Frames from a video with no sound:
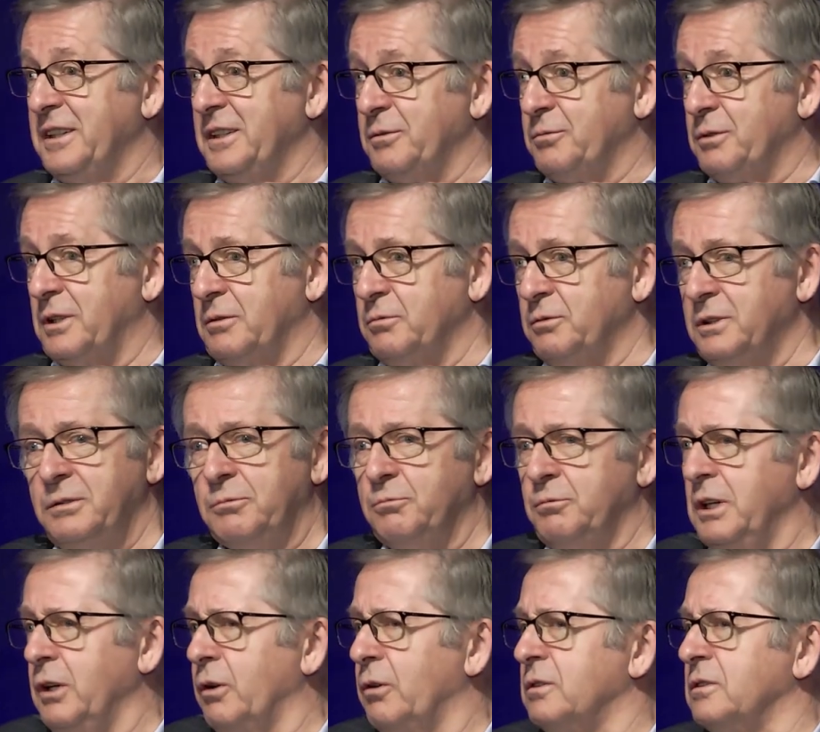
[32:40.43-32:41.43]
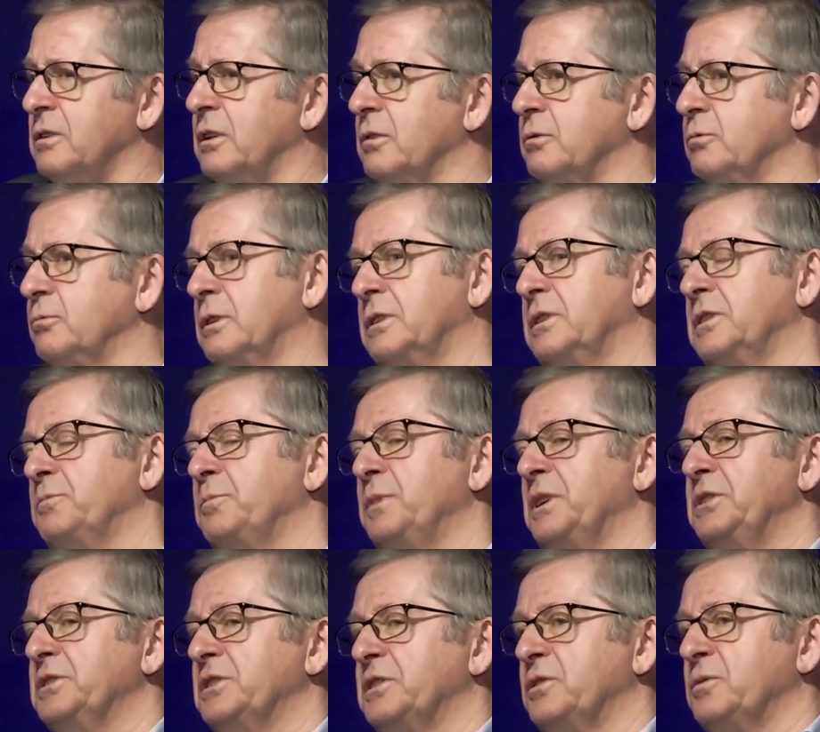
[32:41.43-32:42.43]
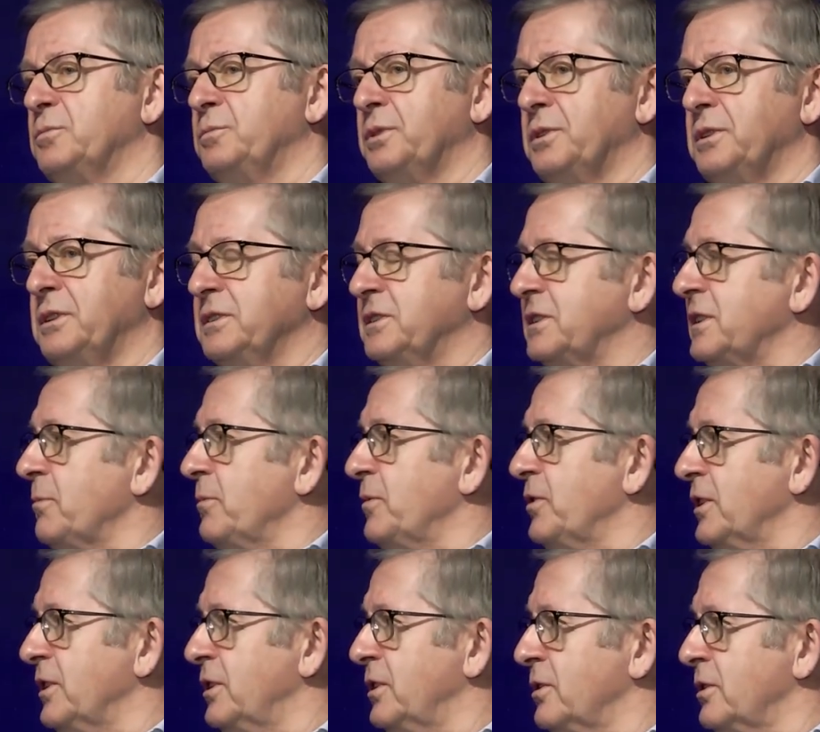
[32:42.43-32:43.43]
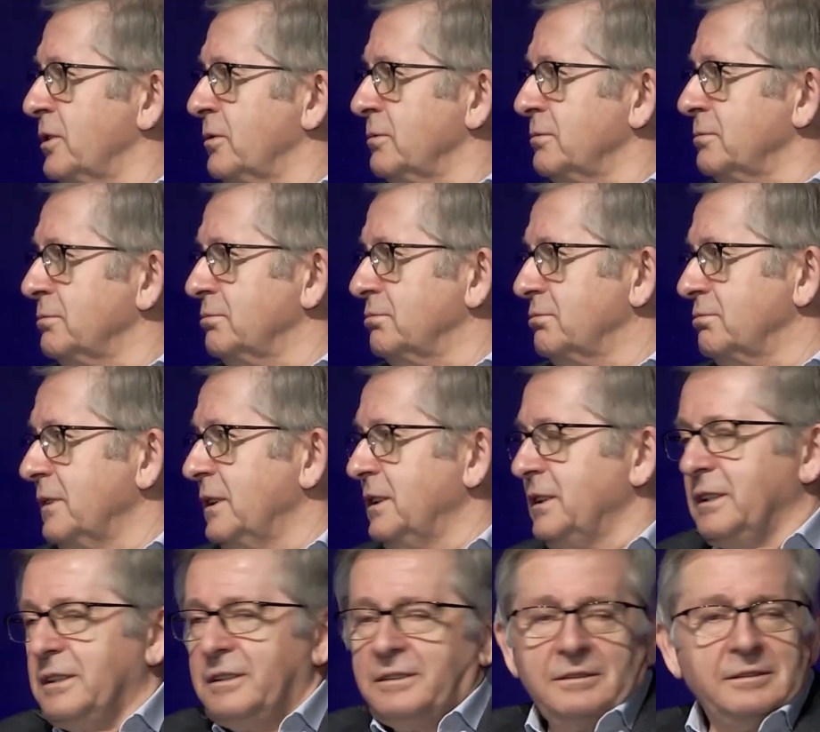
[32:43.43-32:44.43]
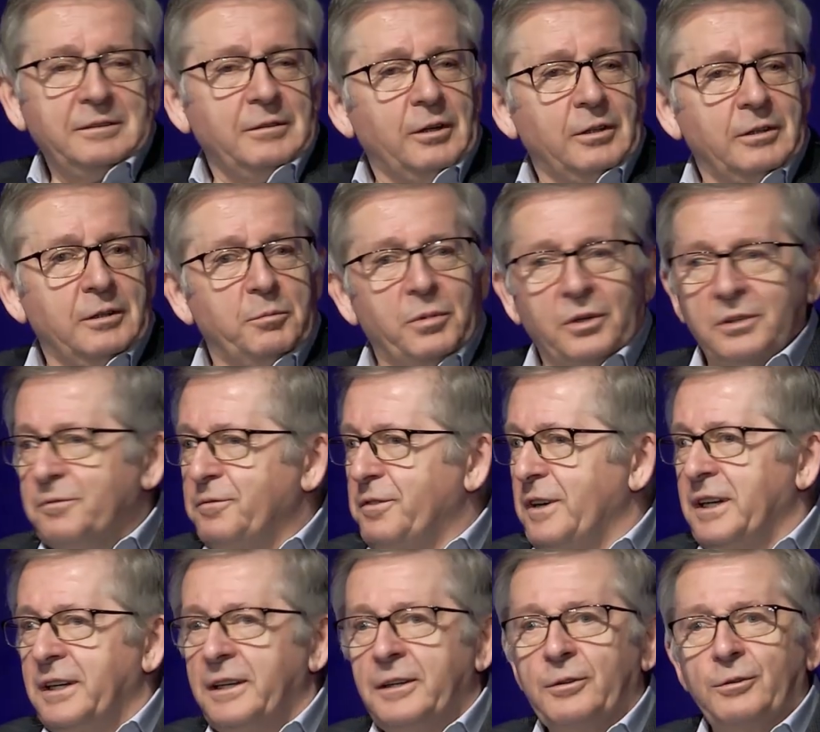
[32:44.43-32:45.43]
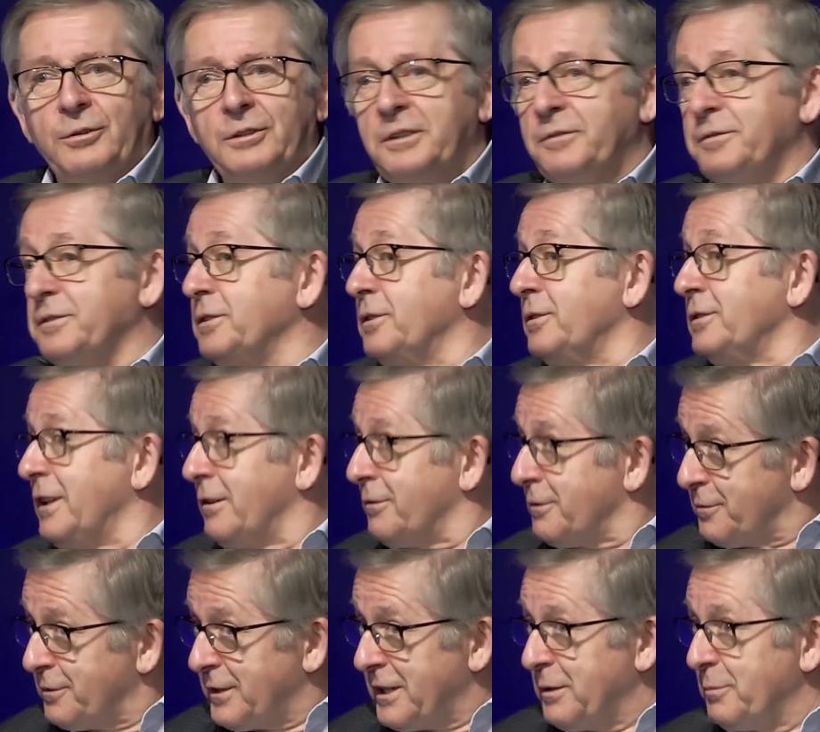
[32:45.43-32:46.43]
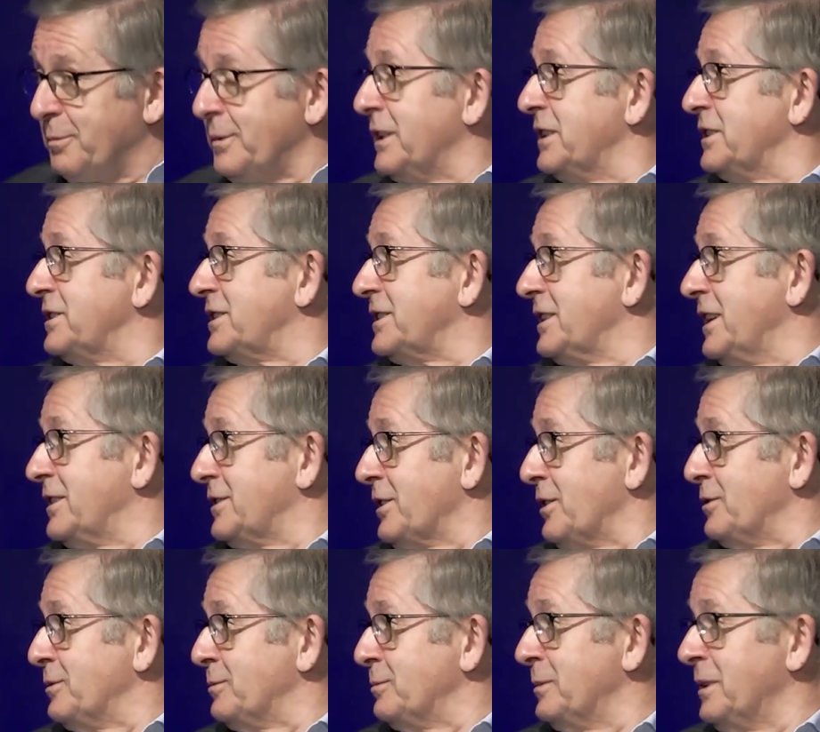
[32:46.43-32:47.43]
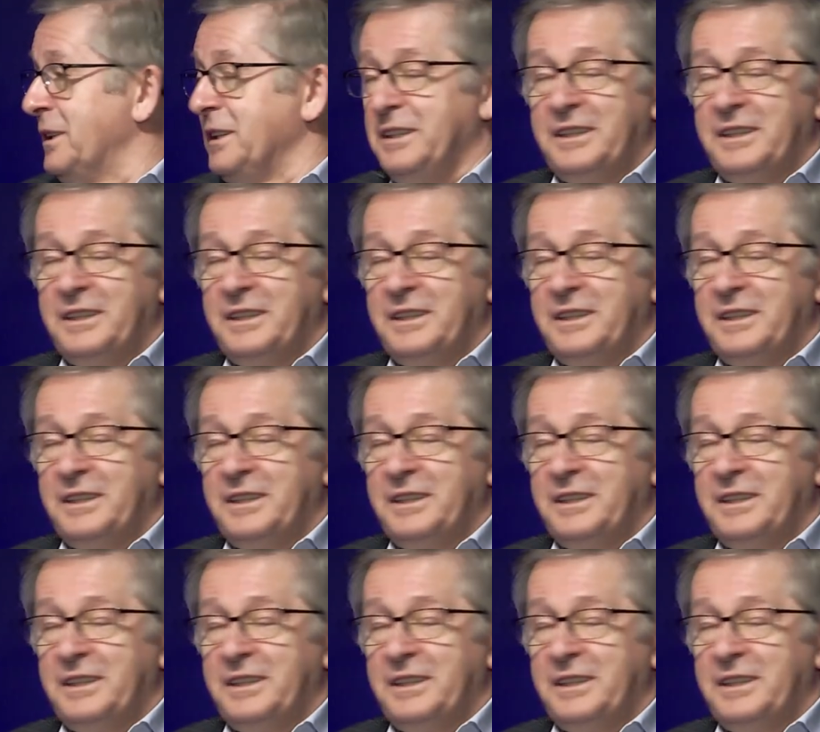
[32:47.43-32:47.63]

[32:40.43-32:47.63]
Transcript: Well, we all know what it means to burn something, you know, on a bonfire or even on our fireplace at home.